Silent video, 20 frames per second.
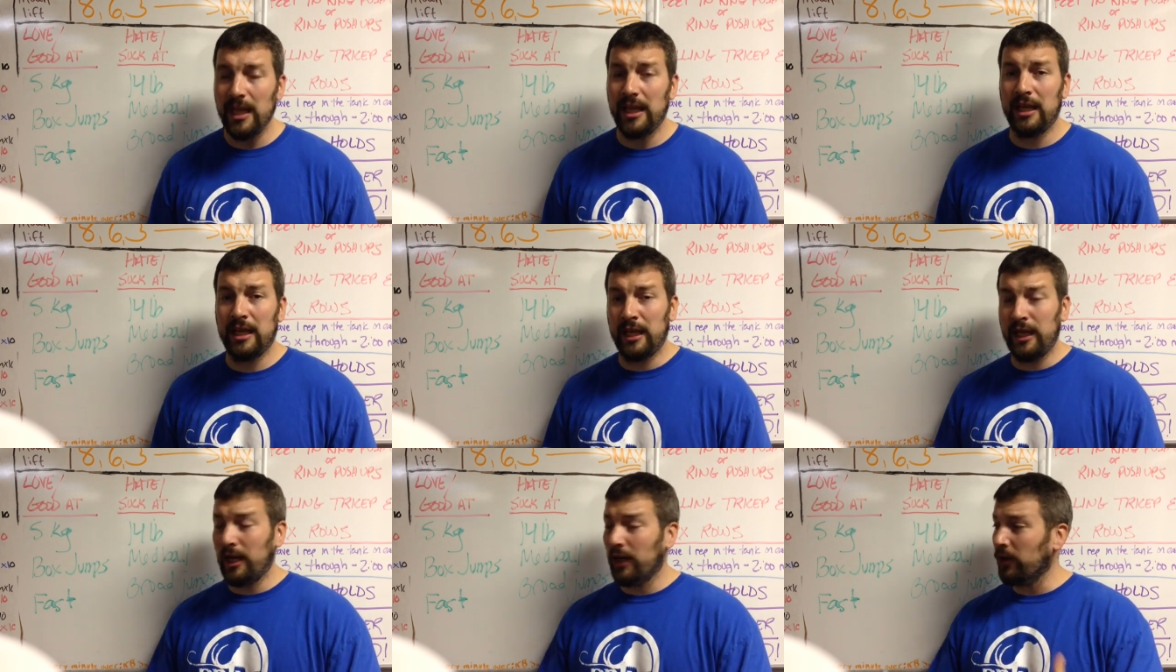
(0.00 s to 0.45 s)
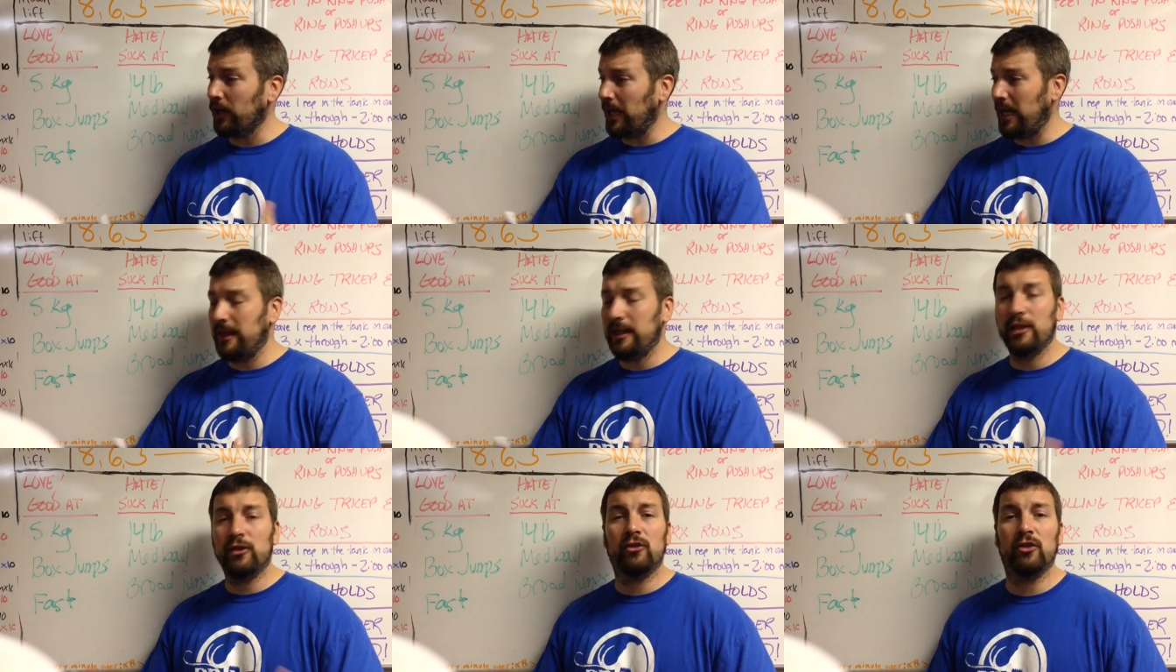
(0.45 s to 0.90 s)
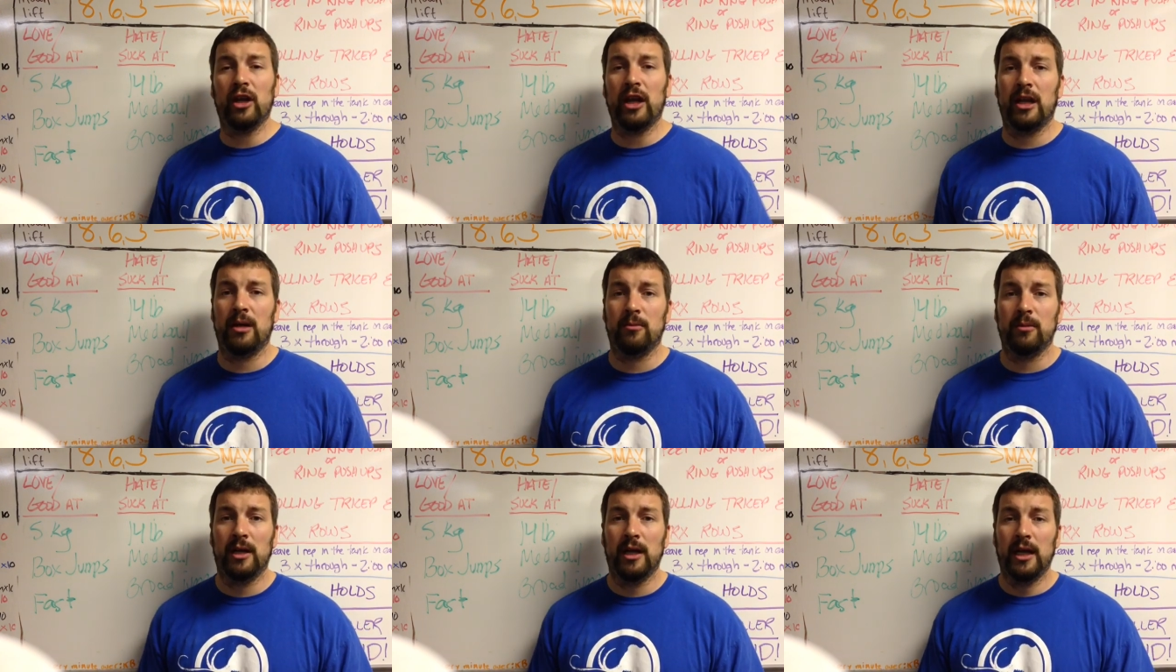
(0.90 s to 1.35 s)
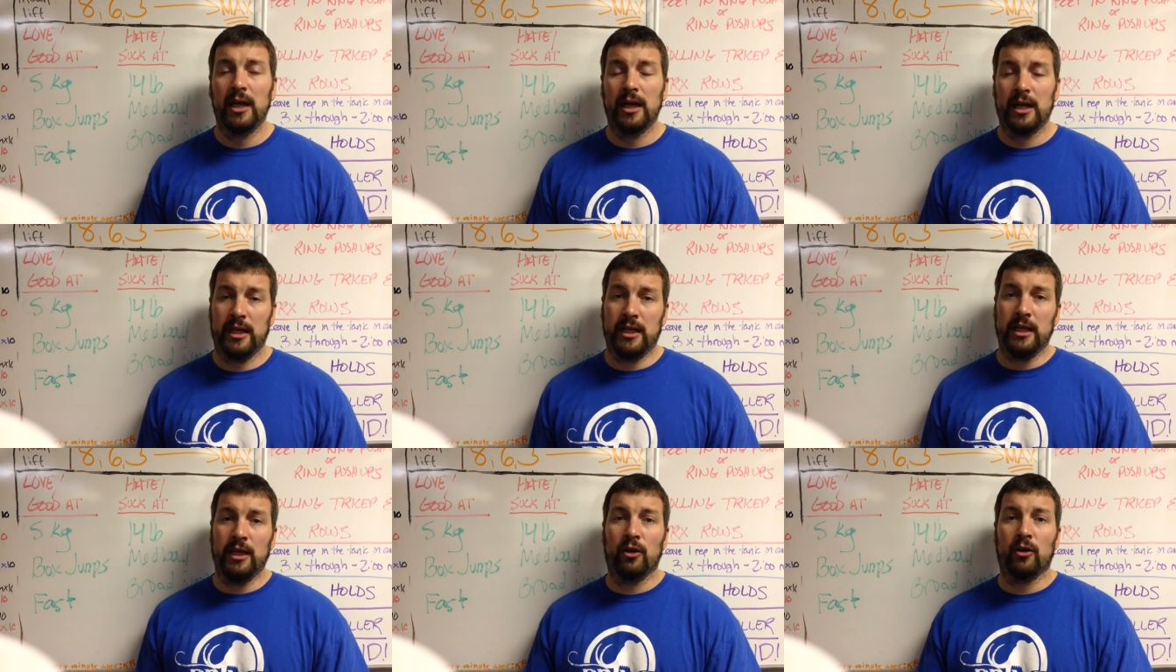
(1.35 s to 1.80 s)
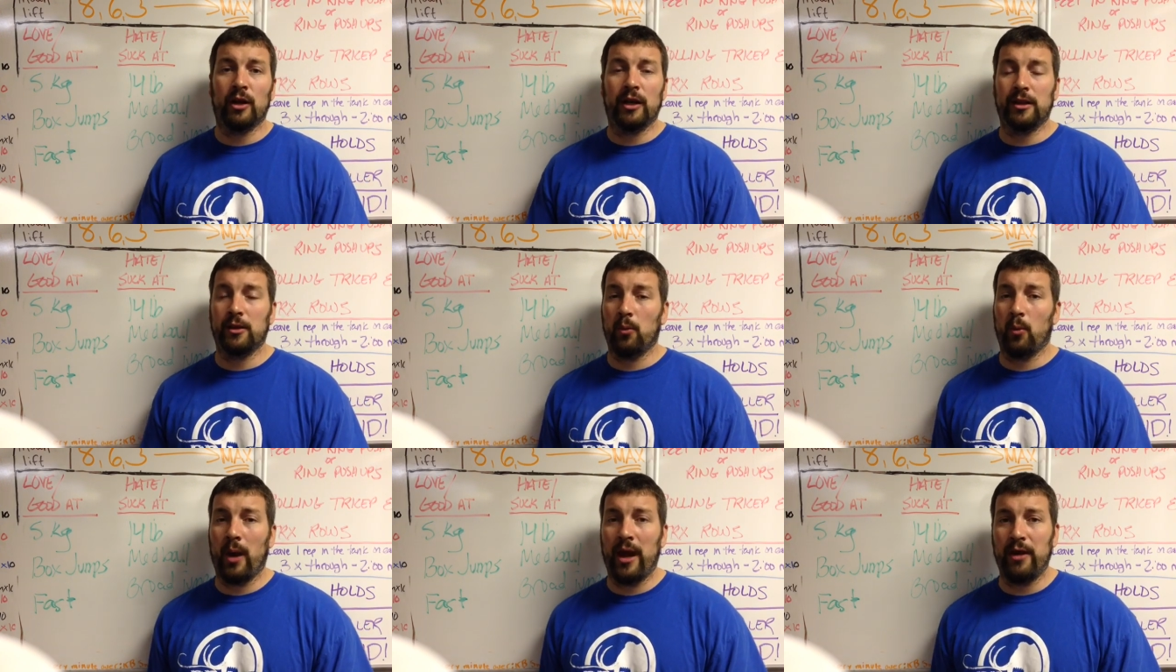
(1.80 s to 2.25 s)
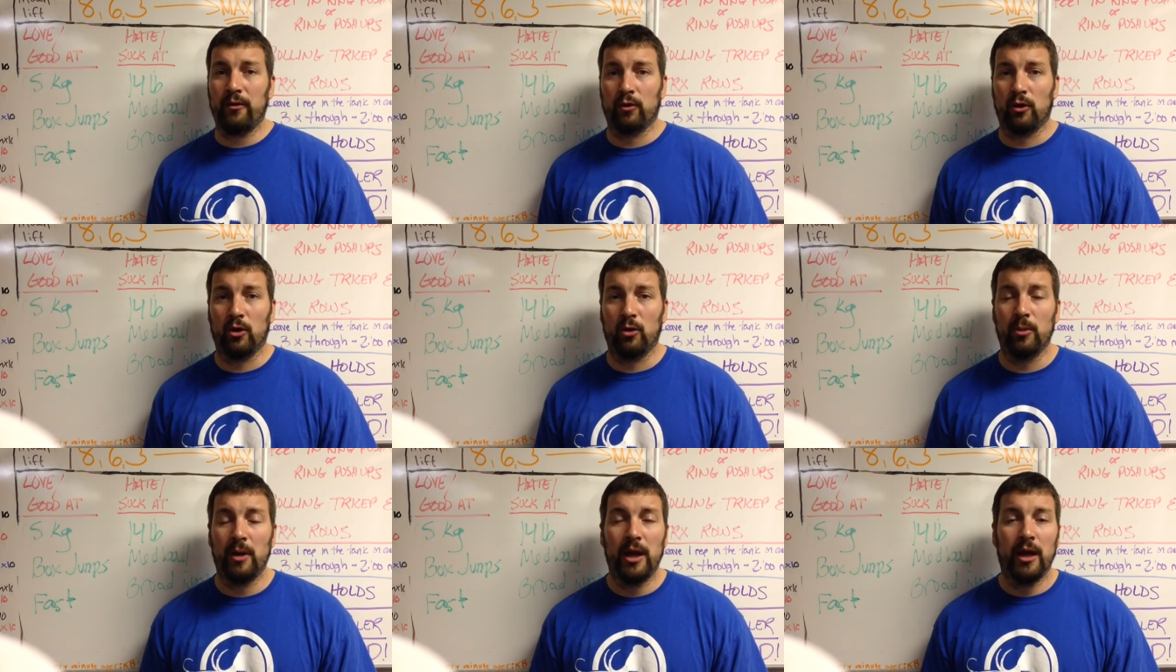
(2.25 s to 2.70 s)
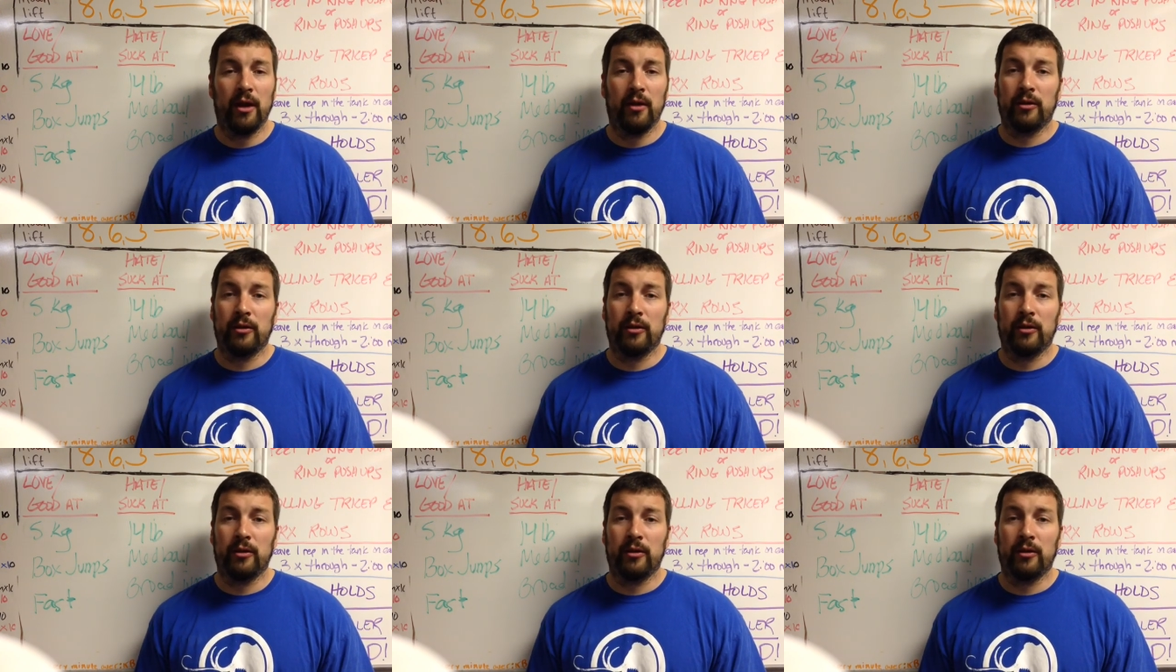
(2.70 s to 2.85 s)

Here in the gym, here in the weight room,